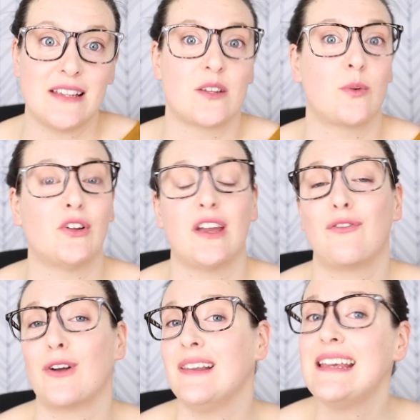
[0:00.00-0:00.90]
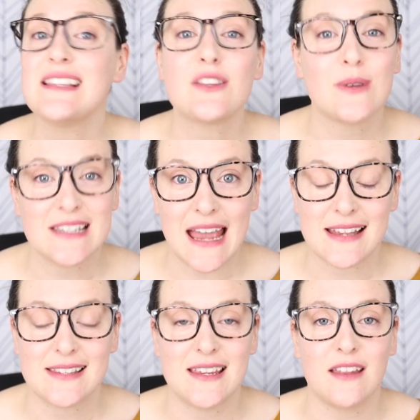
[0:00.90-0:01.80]
So we're looking for at least three
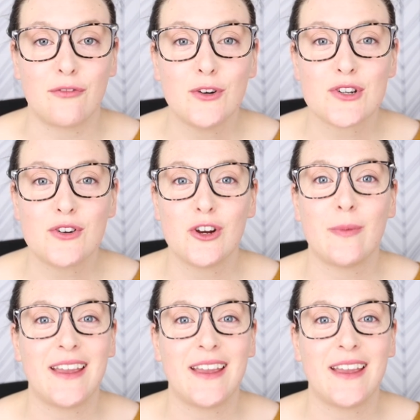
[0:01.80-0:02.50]
tests in the fructan group,